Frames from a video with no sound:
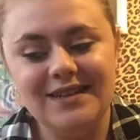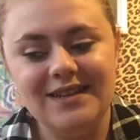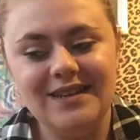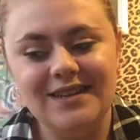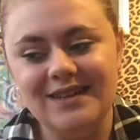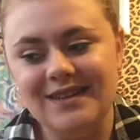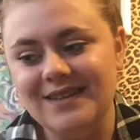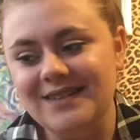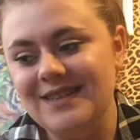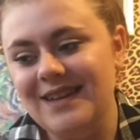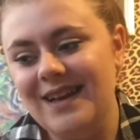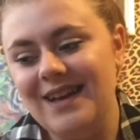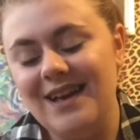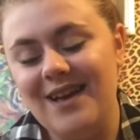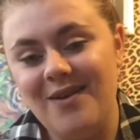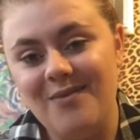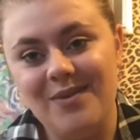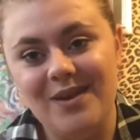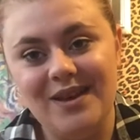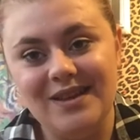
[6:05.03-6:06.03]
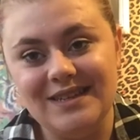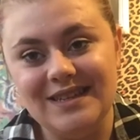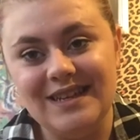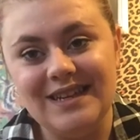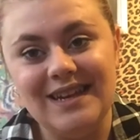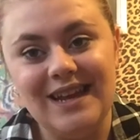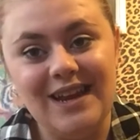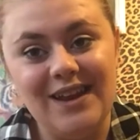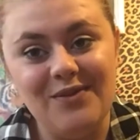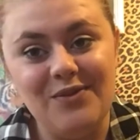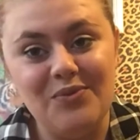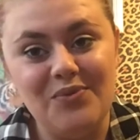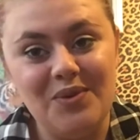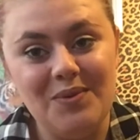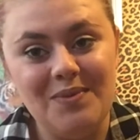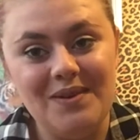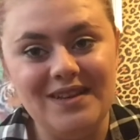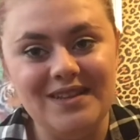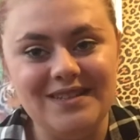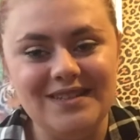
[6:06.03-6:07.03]
he is amazing, I love him to
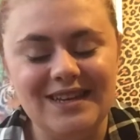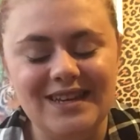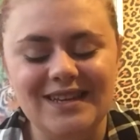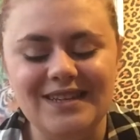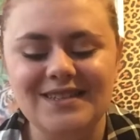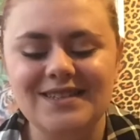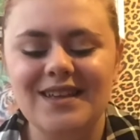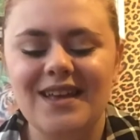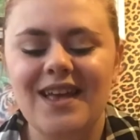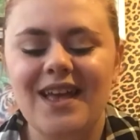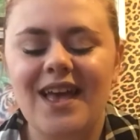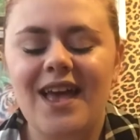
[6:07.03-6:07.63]
pieces.